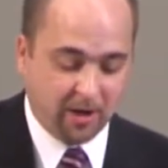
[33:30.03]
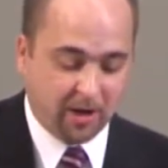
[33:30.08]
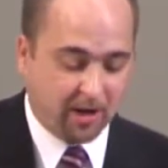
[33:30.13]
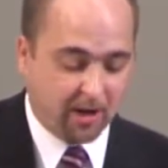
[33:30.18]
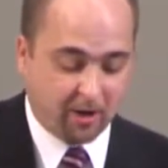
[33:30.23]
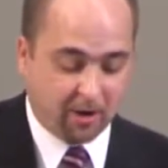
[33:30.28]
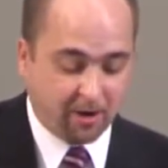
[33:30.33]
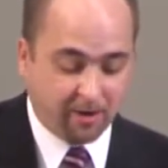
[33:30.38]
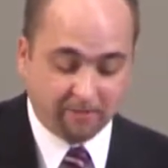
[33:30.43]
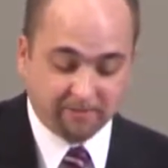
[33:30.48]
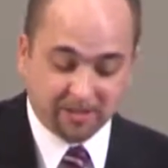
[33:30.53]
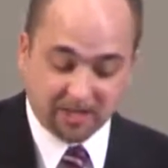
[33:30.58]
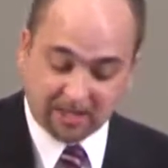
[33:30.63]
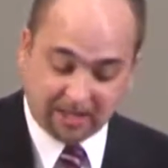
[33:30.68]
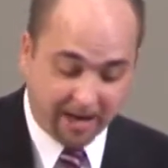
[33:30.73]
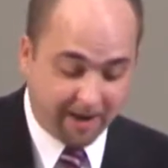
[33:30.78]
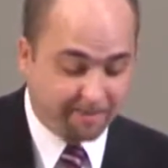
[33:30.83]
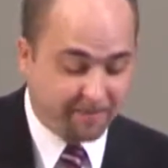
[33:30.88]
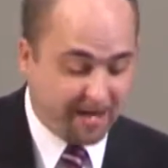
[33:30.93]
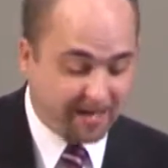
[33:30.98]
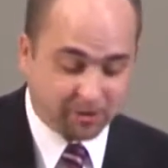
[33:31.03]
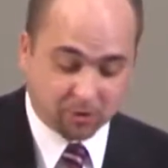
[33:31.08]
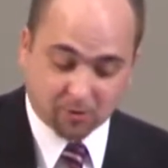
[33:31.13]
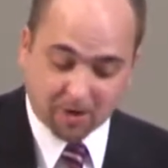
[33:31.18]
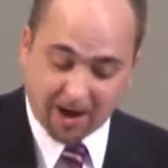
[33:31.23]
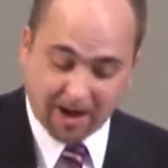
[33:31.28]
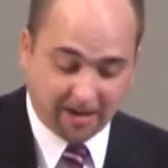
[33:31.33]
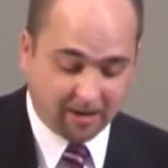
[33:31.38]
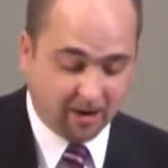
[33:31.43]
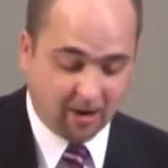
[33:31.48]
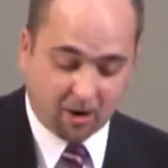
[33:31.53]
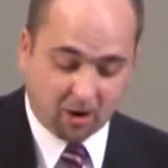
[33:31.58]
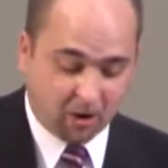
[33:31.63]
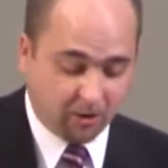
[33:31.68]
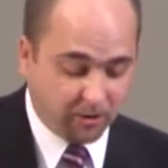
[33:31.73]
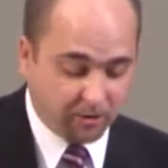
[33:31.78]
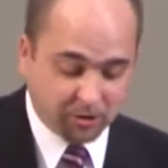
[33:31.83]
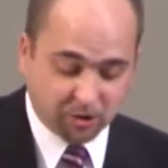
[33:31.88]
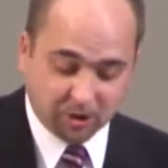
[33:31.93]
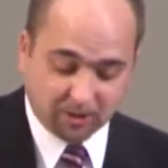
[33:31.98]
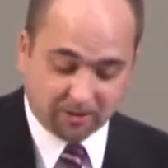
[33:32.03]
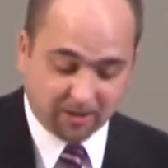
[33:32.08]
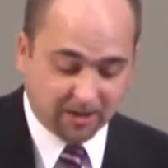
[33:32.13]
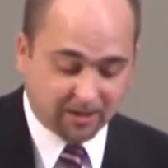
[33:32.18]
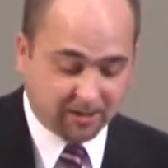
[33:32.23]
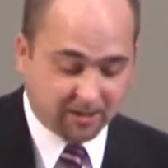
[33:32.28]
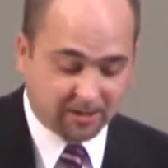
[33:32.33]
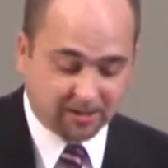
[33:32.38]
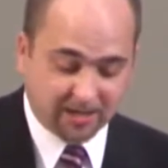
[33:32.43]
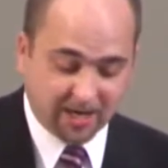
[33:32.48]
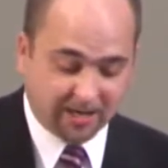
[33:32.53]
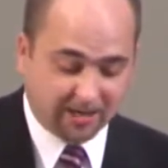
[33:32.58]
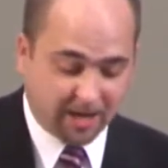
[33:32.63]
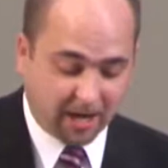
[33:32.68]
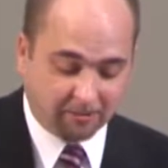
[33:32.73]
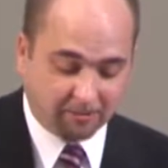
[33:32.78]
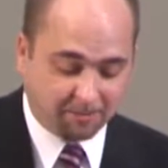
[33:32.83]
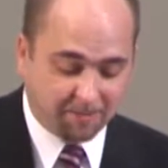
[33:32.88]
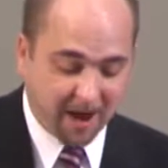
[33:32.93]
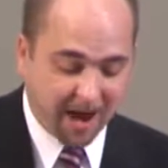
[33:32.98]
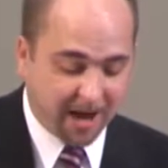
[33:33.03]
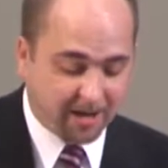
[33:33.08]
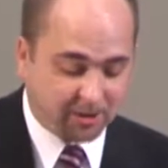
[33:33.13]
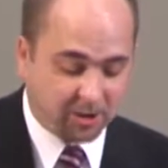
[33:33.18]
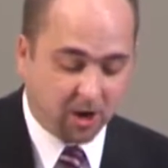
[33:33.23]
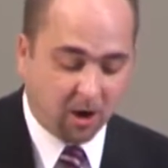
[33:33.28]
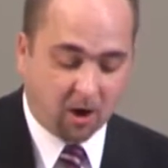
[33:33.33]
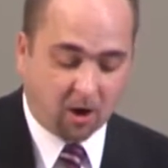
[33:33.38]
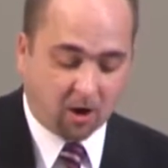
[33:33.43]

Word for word: And all of them said, Yep, that's right. All those good things he said came to pass.